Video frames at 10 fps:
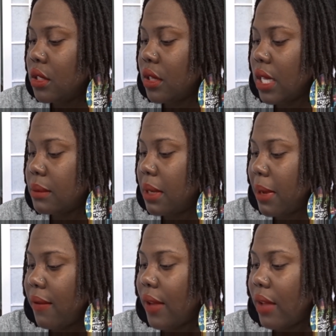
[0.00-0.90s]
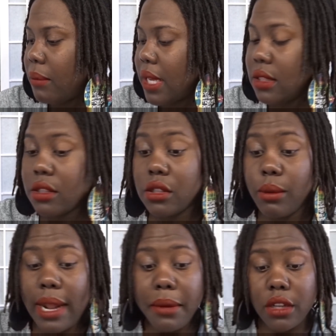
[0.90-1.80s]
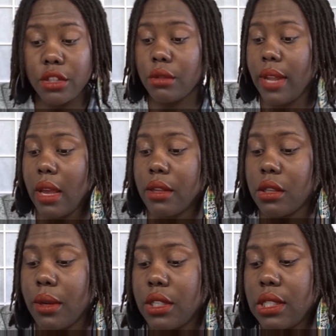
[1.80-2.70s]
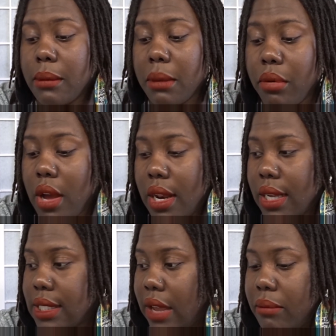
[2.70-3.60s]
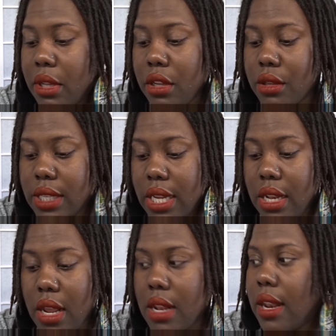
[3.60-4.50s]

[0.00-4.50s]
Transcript: So yeah, it's been about 5 months. So what I'm going to do now is go into some of the products I've been using.